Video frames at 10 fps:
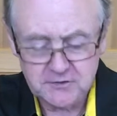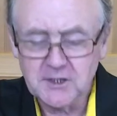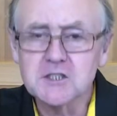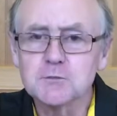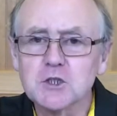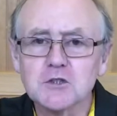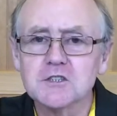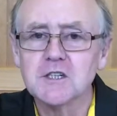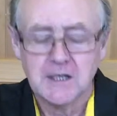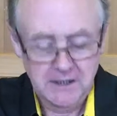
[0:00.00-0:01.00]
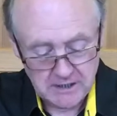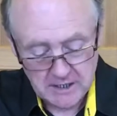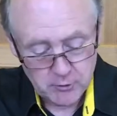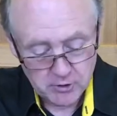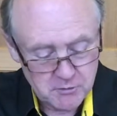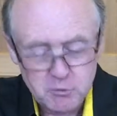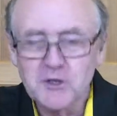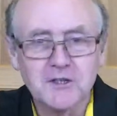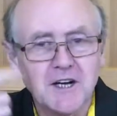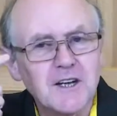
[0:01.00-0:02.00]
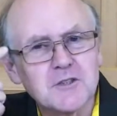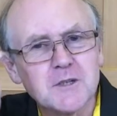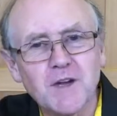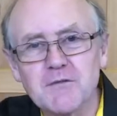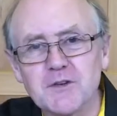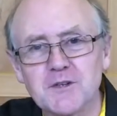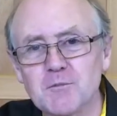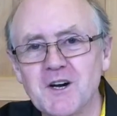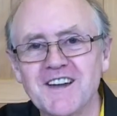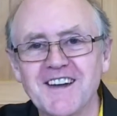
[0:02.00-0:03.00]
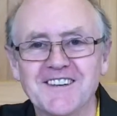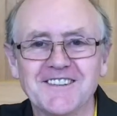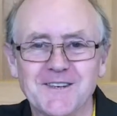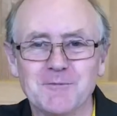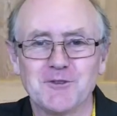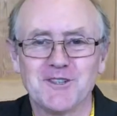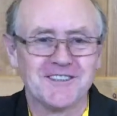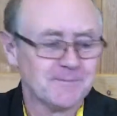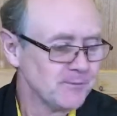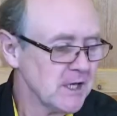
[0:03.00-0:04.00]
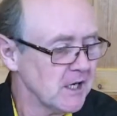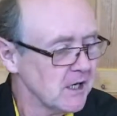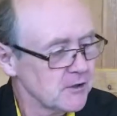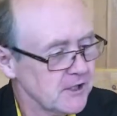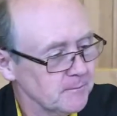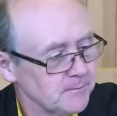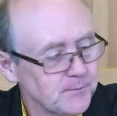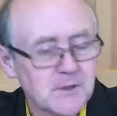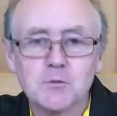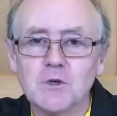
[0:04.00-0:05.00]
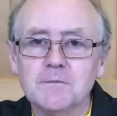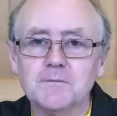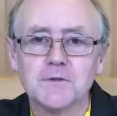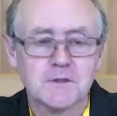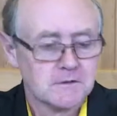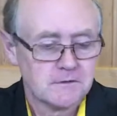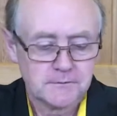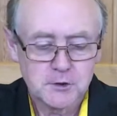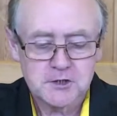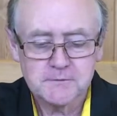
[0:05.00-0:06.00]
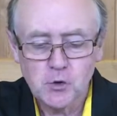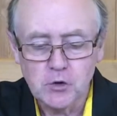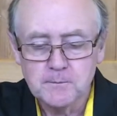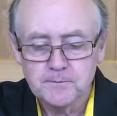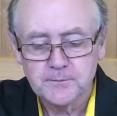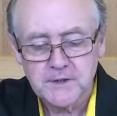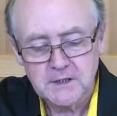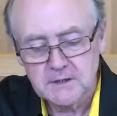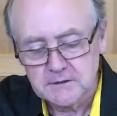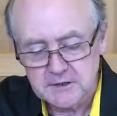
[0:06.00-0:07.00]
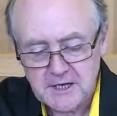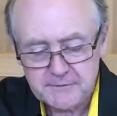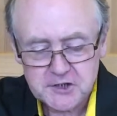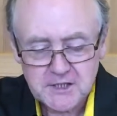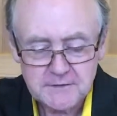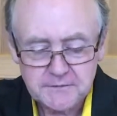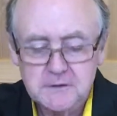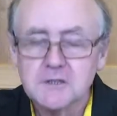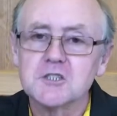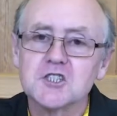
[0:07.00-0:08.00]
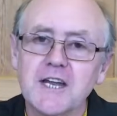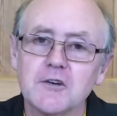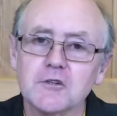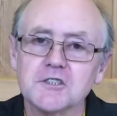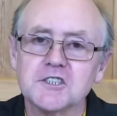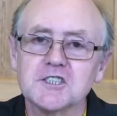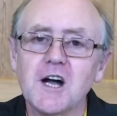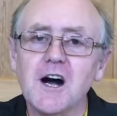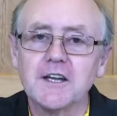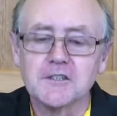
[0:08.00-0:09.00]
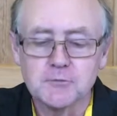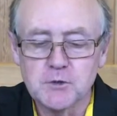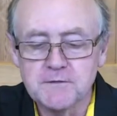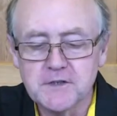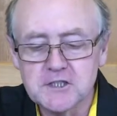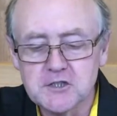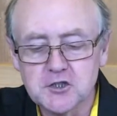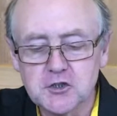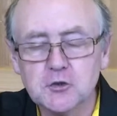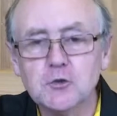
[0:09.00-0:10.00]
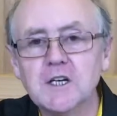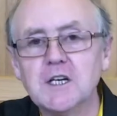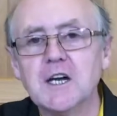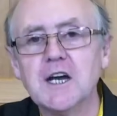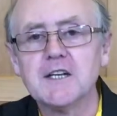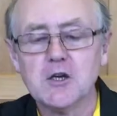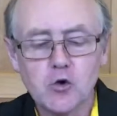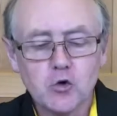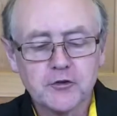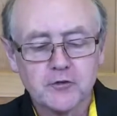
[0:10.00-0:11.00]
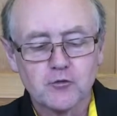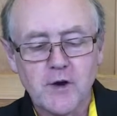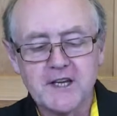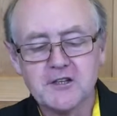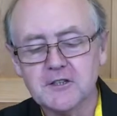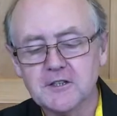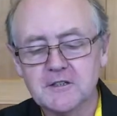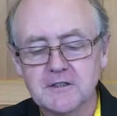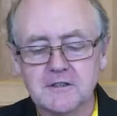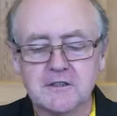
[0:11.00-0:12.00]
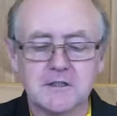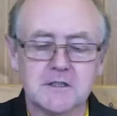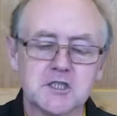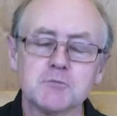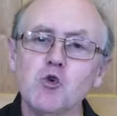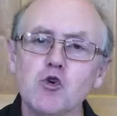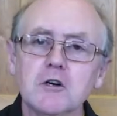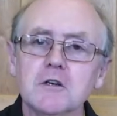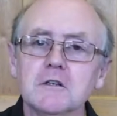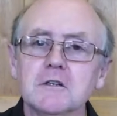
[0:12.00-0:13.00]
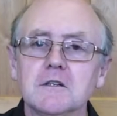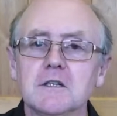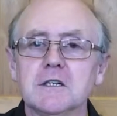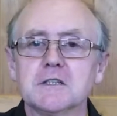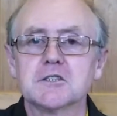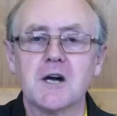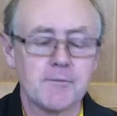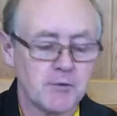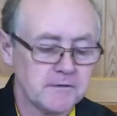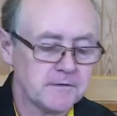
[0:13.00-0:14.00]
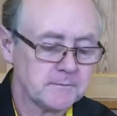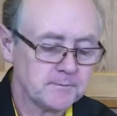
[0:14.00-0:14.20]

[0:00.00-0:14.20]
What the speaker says: and things, because I don't keep everything in my head, I'm afraid. Okay, well, first of all, the DeafSafe Integra is designed to be fitted to any old, regular, smaller type of